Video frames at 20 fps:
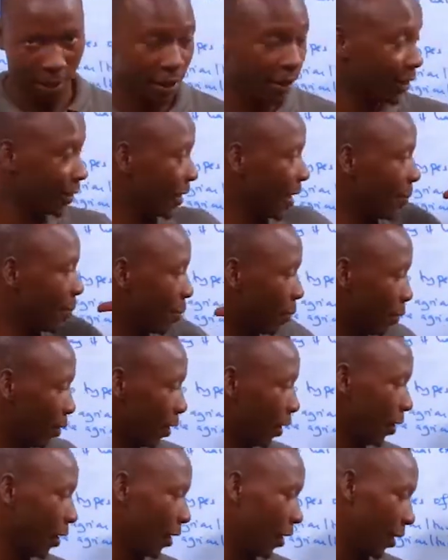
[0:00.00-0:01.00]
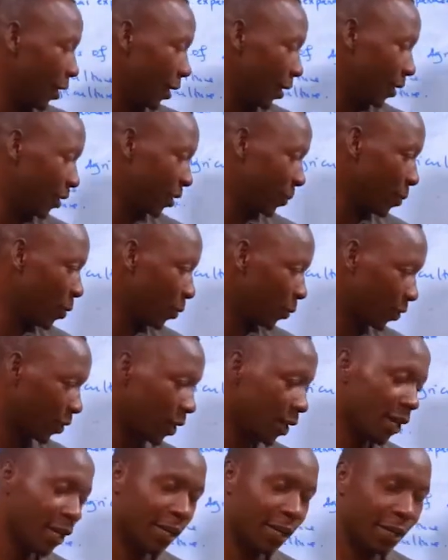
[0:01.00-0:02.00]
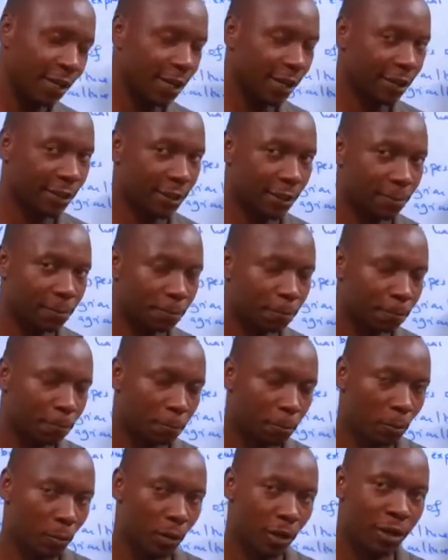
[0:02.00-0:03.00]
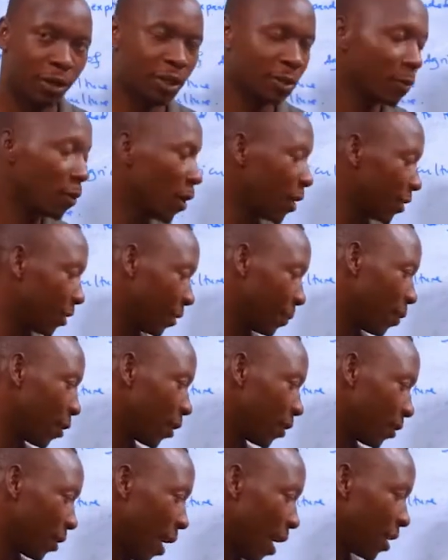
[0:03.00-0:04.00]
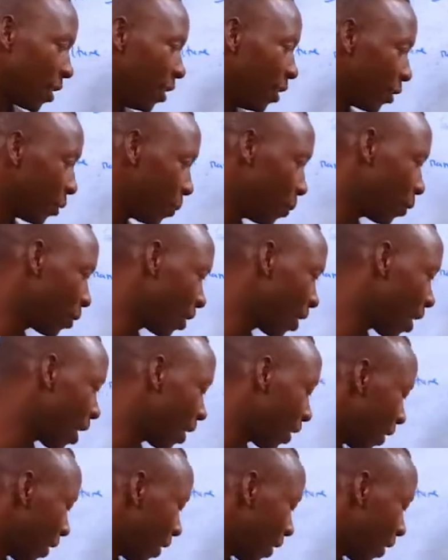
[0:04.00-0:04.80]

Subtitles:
Example, in small scale agriculture. In small scale